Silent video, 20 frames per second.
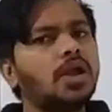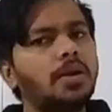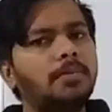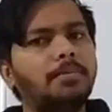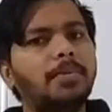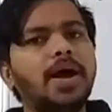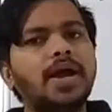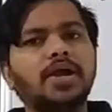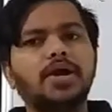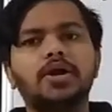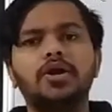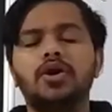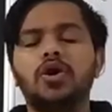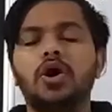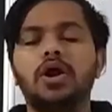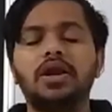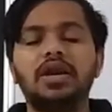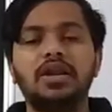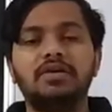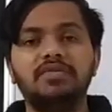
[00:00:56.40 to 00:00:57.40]
by a
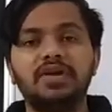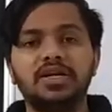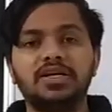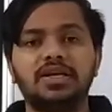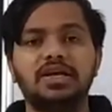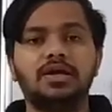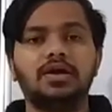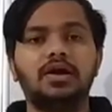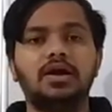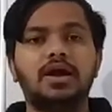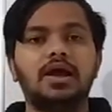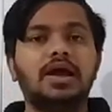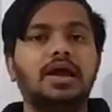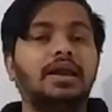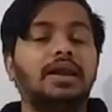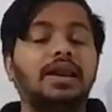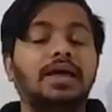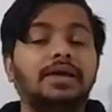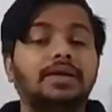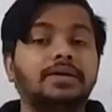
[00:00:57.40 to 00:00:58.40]
non-living thing,
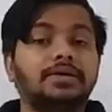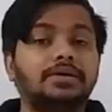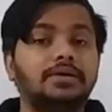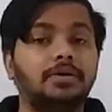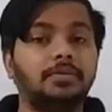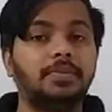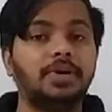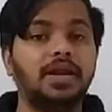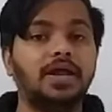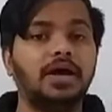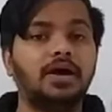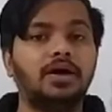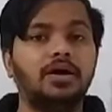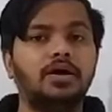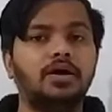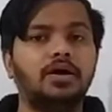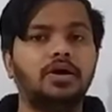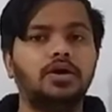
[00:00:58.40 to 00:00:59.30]
like a tabla,